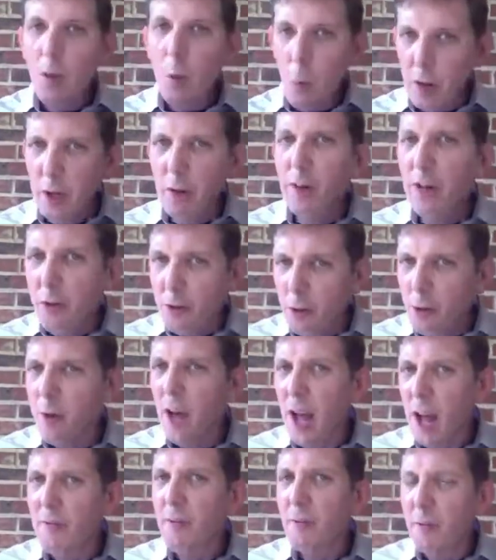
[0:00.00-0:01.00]
We only do
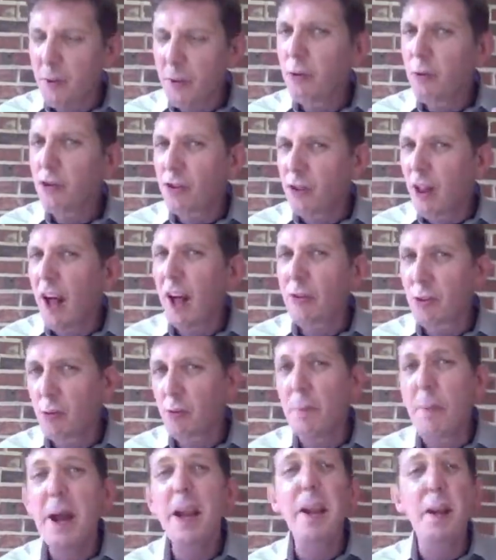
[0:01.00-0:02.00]
have a few slots
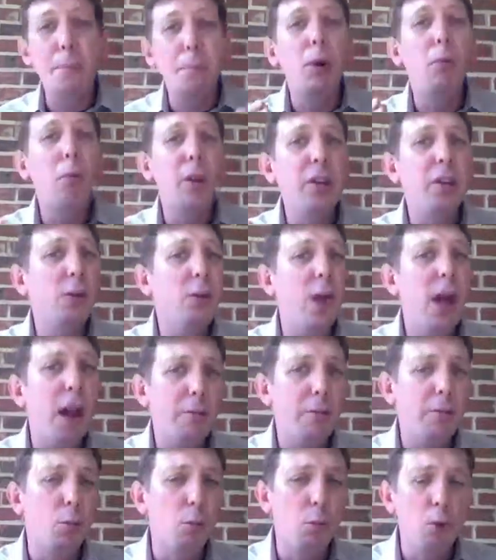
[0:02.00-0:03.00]
remaining, but we do
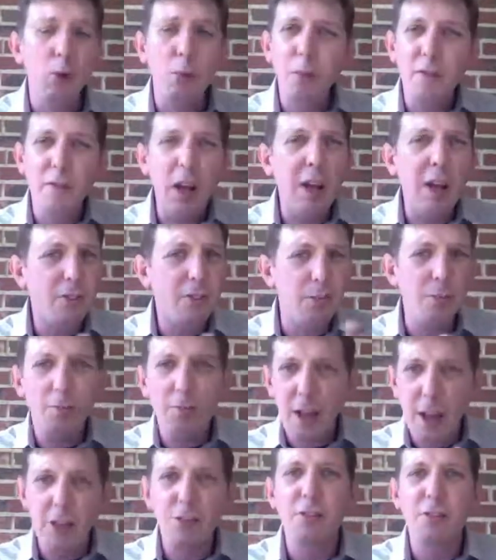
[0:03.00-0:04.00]
have the room. We've got some
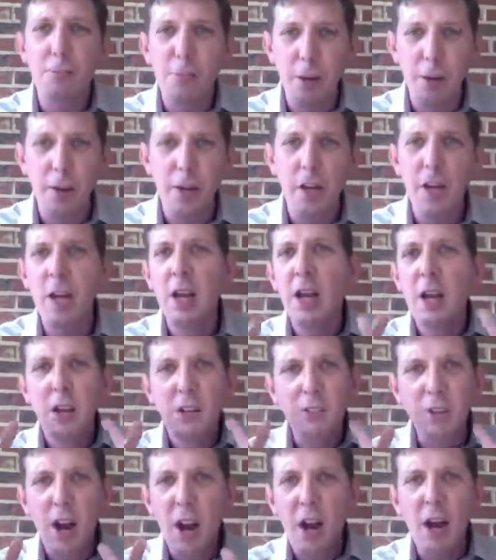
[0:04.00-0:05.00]
flexibility.
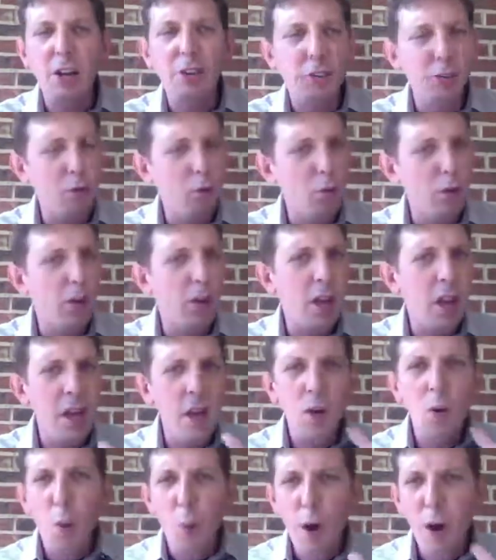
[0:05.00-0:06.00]
So I just really
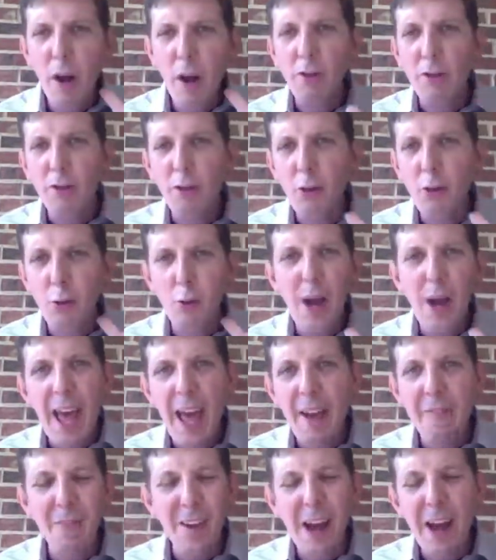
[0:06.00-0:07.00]
want to
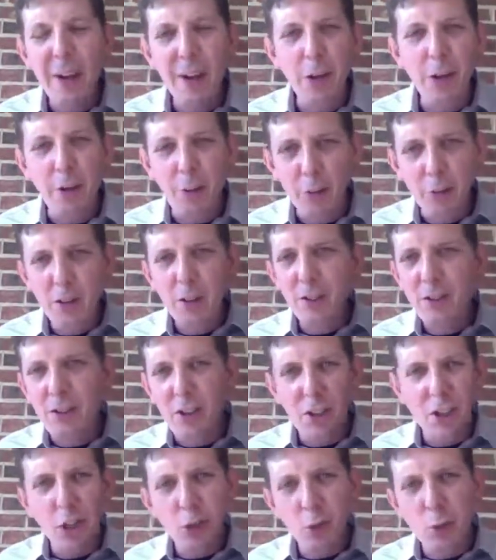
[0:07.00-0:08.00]
add value
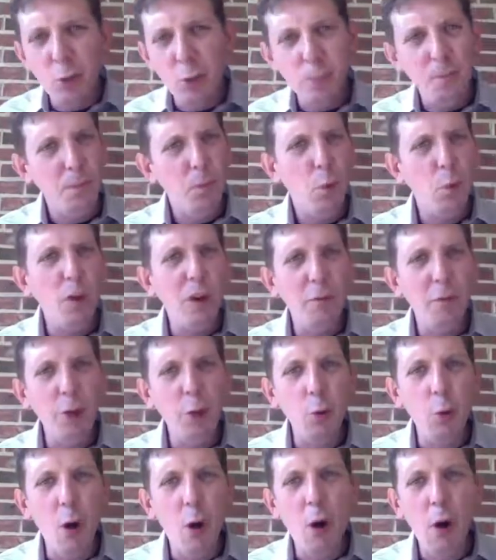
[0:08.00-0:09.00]
to you, wherever
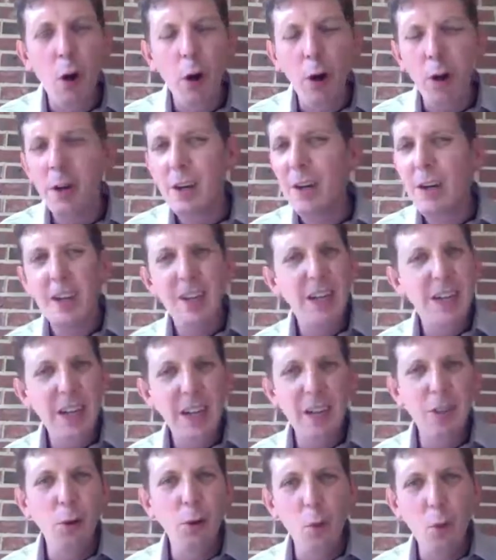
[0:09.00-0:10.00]
you are
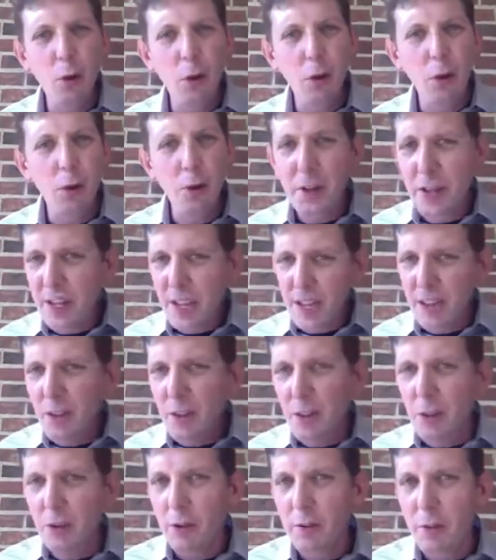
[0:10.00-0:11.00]
in the world, in
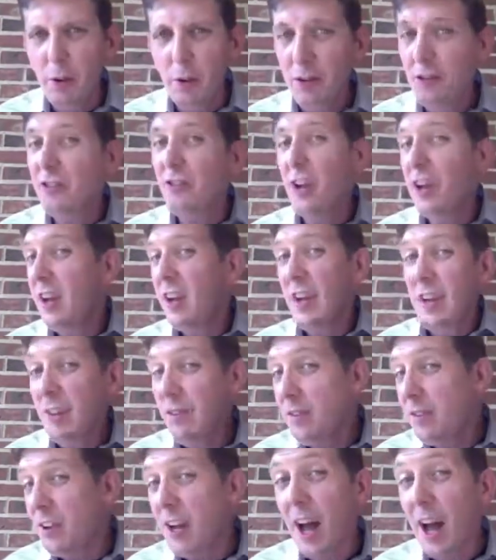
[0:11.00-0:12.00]
the universe,
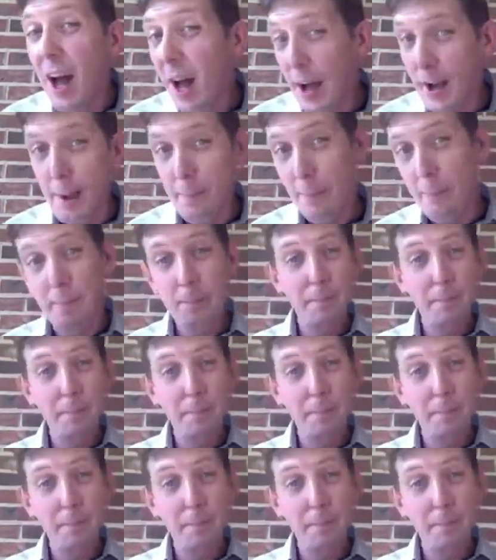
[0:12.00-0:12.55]
in time,